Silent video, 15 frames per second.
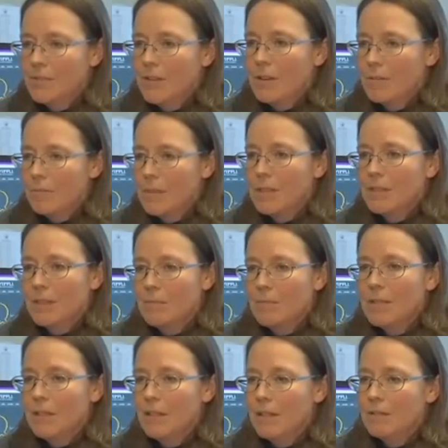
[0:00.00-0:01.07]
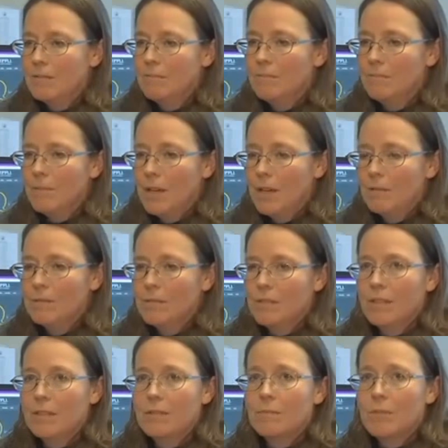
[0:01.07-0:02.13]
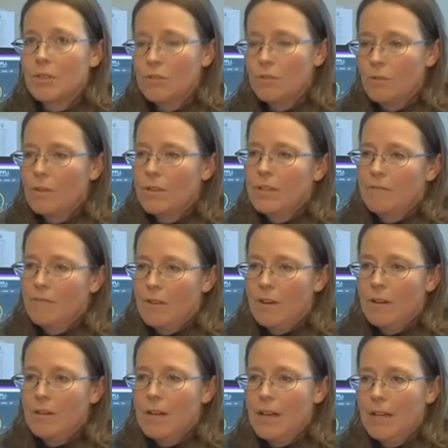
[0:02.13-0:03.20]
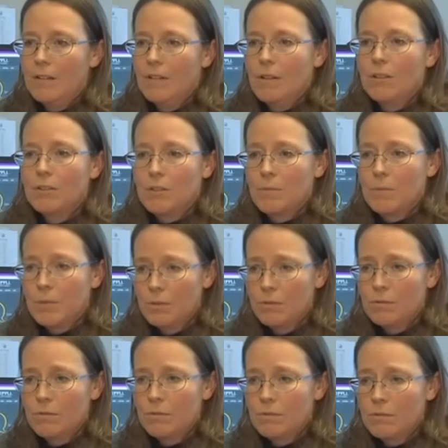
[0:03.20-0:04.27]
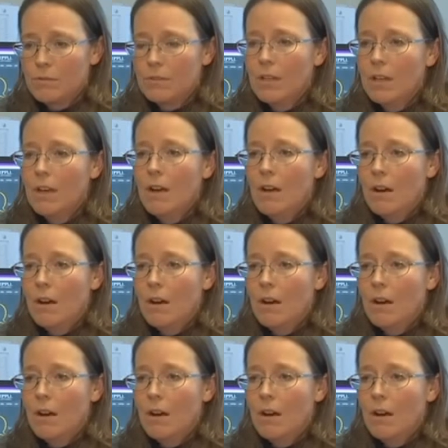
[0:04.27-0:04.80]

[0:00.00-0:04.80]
It's very big. I mean, I, I would say the majority of our agriculture producers